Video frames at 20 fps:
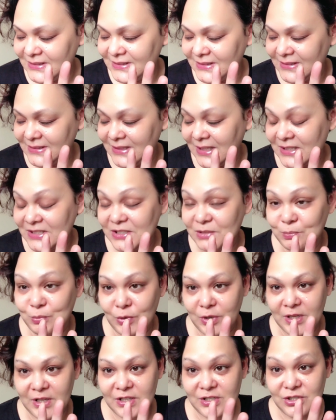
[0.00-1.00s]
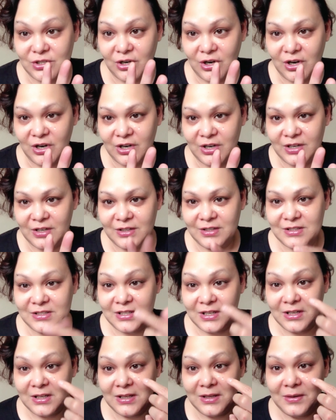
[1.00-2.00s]
That spray is hard,
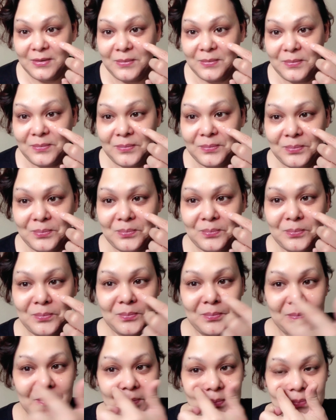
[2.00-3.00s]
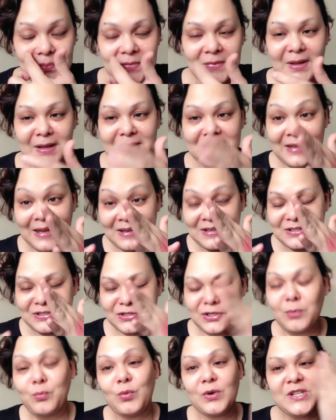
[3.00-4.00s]
see? It's like
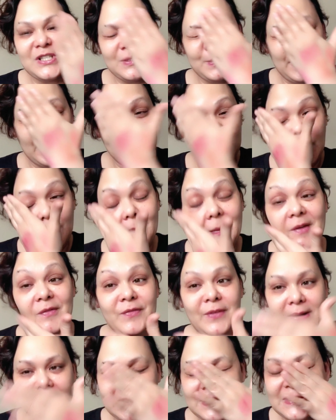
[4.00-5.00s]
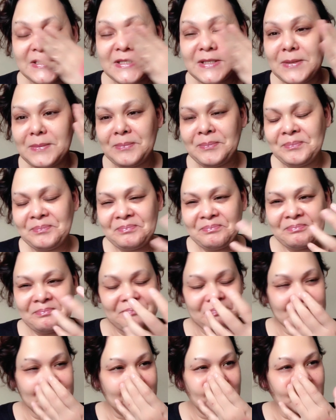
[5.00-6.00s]
someone spit on my face.
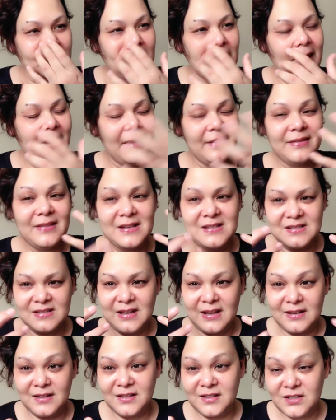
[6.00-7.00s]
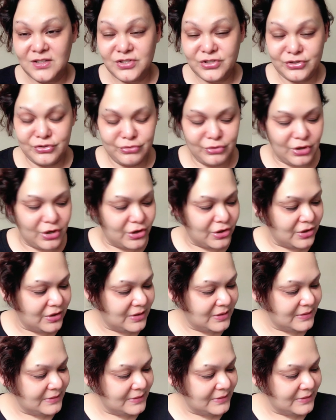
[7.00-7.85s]
And the scent is strong.